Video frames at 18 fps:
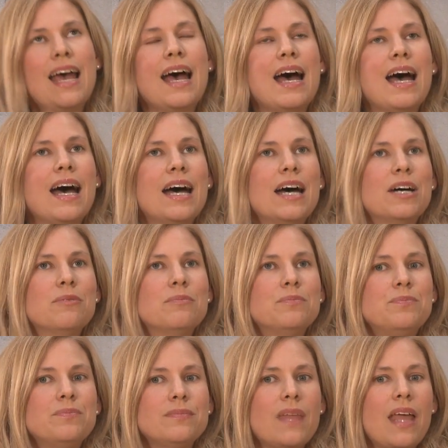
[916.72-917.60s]

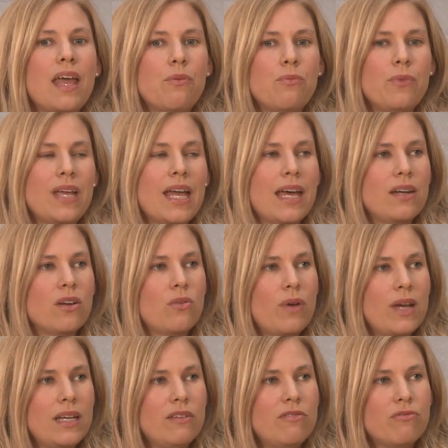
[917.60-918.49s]
And we had
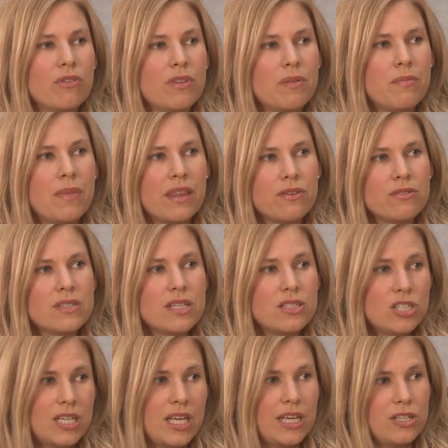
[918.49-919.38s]
equated for the mother's
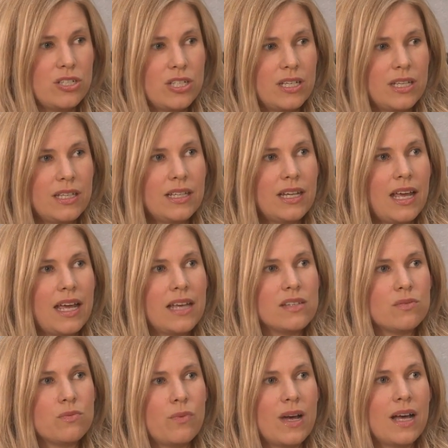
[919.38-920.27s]
education,
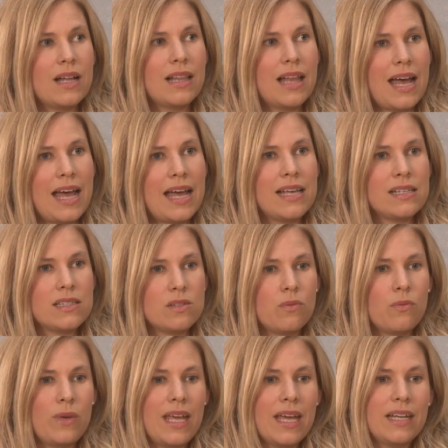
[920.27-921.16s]
as well
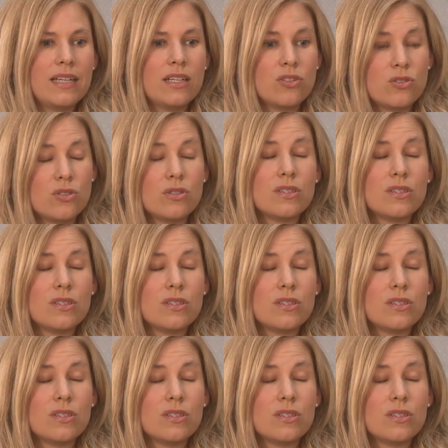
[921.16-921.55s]
as we had